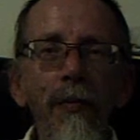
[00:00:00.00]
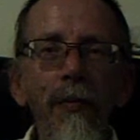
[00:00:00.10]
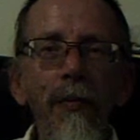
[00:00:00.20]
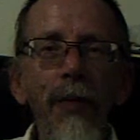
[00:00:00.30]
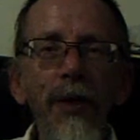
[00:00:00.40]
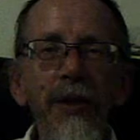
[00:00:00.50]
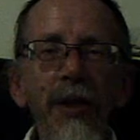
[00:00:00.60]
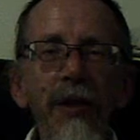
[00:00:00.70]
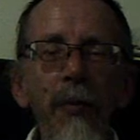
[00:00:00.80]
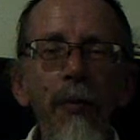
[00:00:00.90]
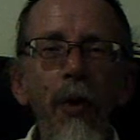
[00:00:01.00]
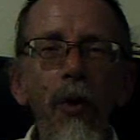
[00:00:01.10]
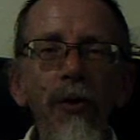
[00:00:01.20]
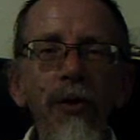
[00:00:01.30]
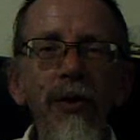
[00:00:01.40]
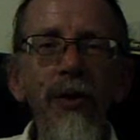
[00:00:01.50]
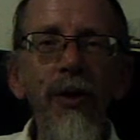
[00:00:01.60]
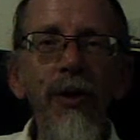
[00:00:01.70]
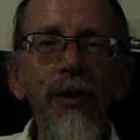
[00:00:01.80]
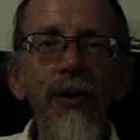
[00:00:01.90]
but it is important
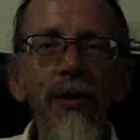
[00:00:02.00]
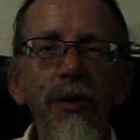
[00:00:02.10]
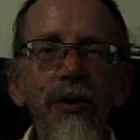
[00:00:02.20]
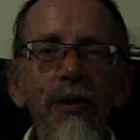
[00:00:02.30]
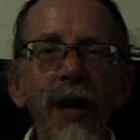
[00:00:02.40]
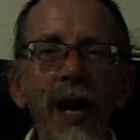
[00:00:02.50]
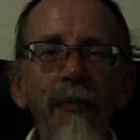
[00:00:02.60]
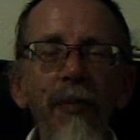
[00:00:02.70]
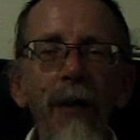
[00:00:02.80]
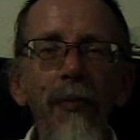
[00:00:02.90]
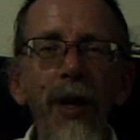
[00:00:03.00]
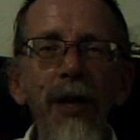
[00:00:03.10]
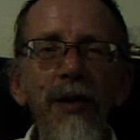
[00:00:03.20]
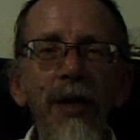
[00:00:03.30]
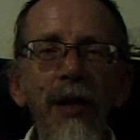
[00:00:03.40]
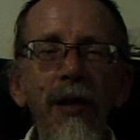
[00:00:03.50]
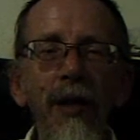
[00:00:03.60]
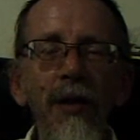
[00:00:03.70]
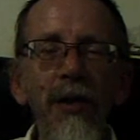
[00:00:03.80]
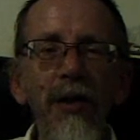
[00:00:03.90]
to have that basic
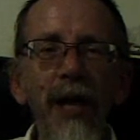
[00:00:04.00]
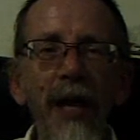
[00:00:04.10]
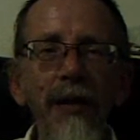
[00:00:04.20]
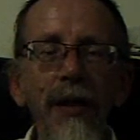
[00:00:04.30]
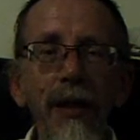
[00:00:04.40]
understanding.